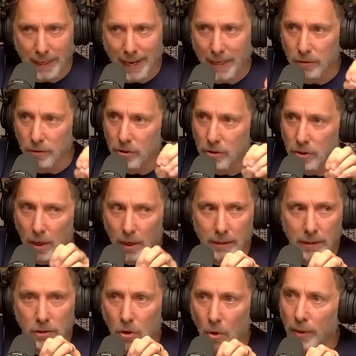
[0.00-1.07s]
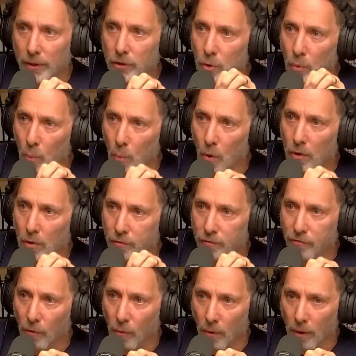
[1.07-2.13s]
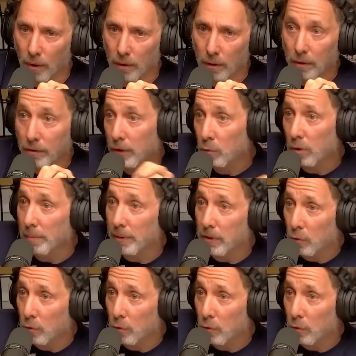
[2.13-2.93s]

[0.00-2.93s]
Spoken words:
and your son is going to work for the